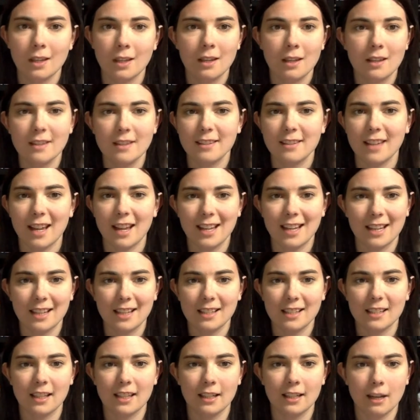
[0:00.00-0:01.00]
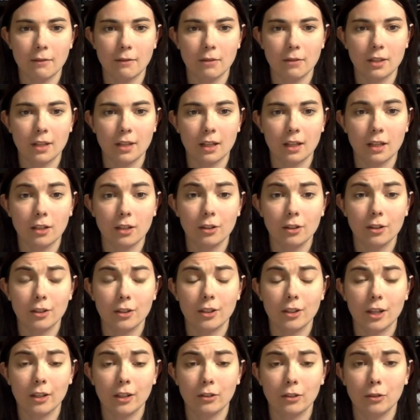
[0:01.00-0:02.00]
psychics and everything included,
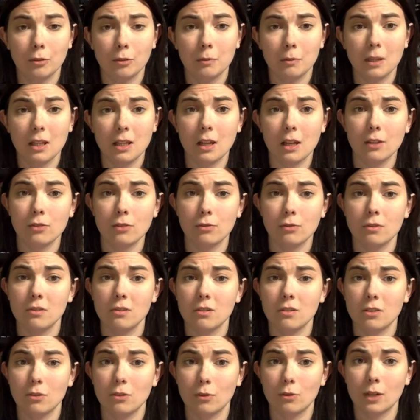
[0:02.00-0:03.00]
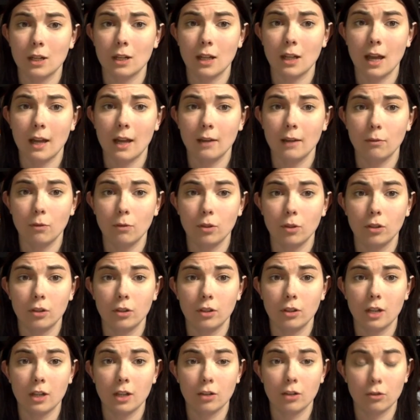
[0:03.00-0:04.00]
and normally that sort of storyline wouldn't
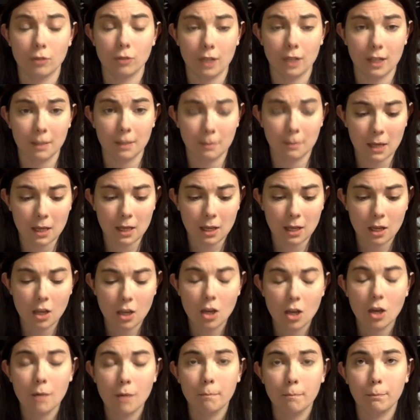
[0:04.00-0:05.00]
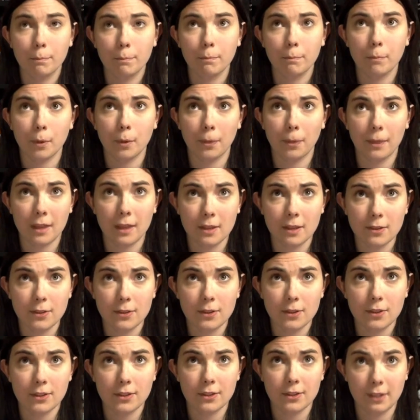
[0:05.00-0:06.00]
intrigue me, but this
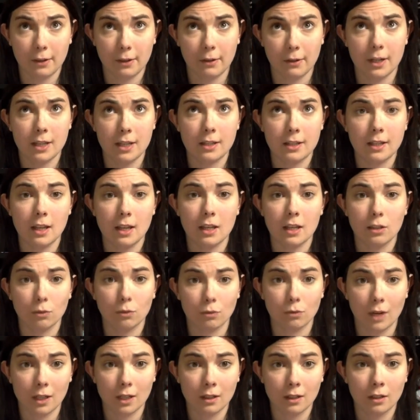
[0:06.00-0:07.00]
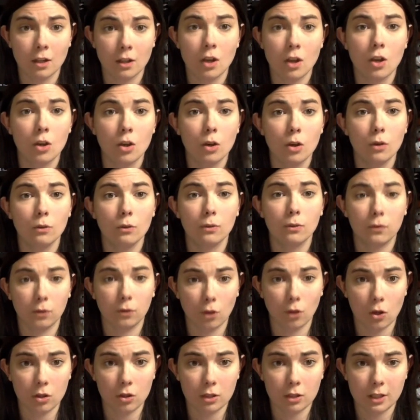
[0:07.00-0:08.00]
series is written
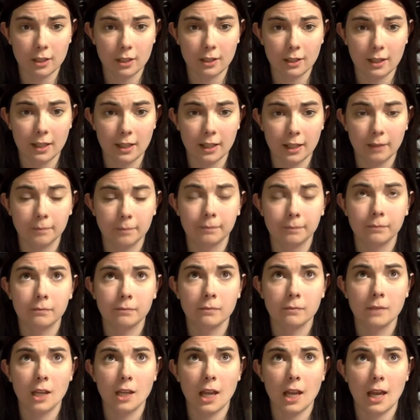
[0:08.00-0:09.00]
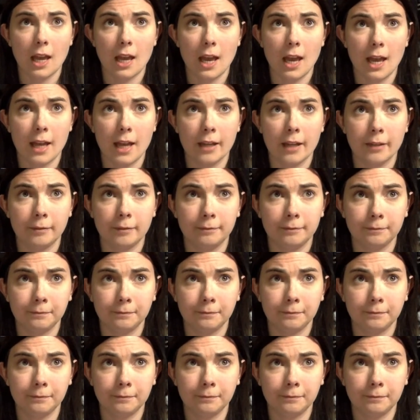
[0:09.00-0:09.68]
flawlessly. I